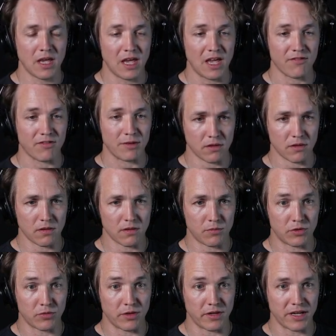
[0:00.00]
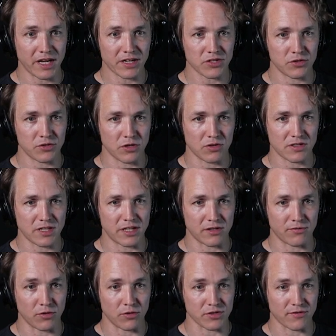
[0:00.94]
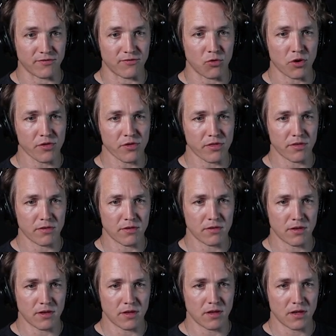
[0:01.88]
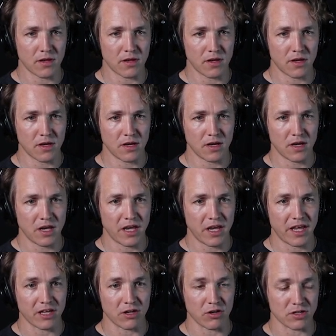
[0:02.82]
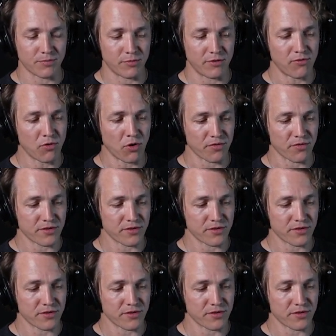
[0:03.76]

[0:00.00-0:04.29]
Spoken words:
If I play between the next two notes, the interval is a fourth, and goes up a fourth.